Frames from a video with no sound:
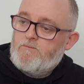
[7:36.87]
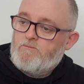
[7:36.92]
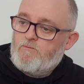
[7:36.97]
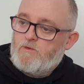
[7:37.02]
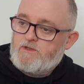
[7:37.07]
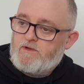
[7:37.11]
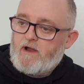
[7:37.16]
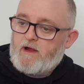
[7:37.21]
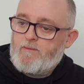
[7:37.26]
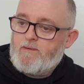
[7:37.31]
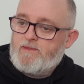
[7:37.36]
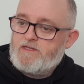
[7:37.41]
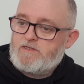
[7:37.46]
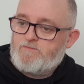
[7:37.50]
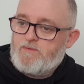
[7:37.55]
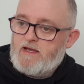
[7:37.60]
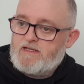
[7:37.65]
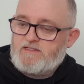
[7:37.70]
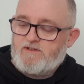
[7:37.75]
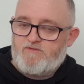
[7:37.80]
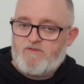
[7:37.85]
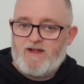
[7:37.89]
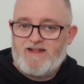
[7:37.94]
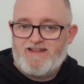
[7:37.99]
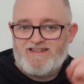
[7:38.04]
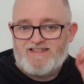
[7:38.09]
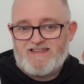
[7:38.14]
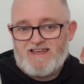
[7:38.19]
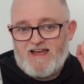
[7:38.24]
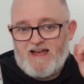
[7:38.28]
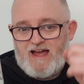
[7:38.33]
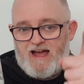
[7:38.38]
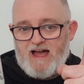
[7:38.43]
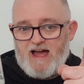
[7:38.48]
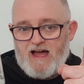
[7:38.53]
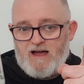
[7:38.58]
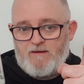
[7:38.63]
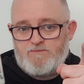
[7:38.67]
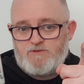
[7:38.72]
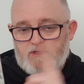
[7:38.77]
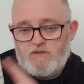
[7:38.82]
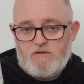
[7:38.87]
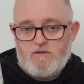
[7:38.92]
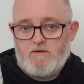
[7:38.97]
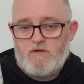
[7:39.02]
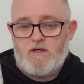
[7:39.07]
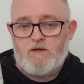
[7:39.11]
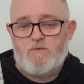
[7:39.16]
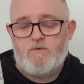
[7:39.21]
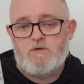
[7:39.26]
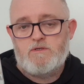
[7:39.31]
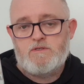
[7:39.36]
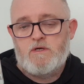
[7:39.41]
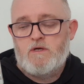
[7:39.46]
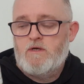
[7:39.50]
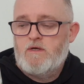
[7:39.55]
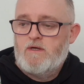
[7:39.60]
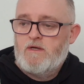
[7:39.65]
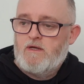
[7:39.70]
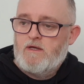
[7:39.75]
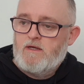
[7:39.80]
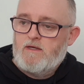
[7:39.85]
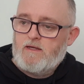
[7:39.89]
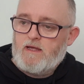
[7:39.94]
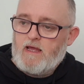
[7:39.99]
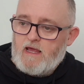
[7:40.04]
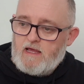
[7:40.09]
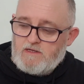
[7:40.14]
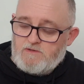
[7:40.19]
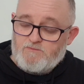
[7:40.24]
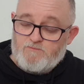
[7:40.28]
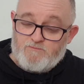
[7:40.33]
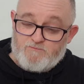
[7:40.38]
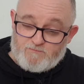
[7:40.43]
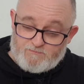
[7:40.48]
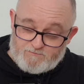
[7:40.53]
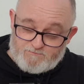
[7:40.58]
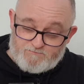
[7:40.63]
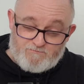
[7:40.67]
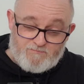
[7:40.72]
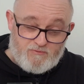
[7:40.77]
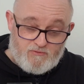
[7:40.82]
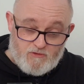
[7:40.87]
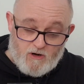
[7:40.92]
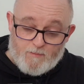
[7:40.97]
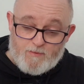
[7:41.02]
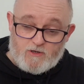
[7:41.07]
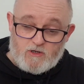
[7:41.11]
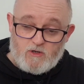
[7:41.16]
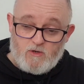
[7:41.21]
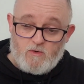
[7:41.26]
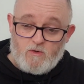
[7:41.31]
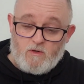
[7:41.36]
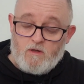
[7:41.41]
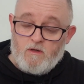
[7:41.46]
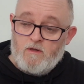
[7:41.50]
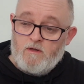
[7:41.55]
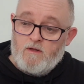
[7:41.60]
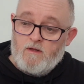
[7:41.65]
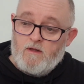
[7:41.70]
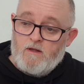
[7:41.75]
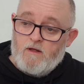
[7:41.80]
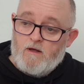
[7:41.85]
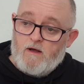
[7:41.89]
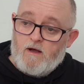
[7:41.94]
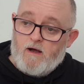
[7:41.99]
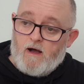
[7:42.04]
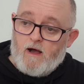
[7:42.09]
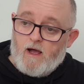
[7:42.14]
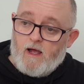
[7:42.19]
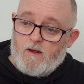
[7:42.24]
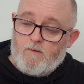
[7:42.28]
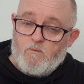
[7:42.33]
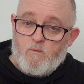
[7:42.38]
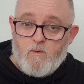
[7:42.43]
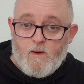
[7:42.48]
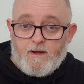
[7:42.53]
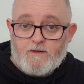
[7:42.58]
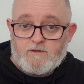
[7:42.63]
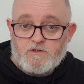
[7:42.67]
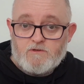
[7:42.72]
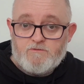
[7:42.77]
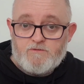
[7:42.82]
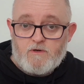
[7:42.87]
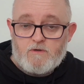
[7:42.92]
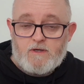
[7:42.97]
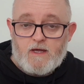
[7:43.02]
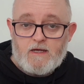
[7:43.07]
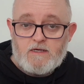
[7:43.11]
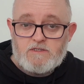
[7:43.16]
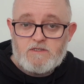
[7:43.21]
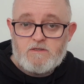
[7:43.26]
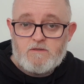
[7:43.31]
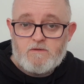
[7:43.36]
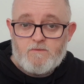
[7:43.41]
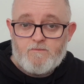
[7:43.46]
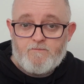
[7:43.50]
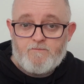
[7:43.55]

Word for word: Would I recommend this beer to friends? Absolutely, I would. It is proper cool. Uh, well done, Vocation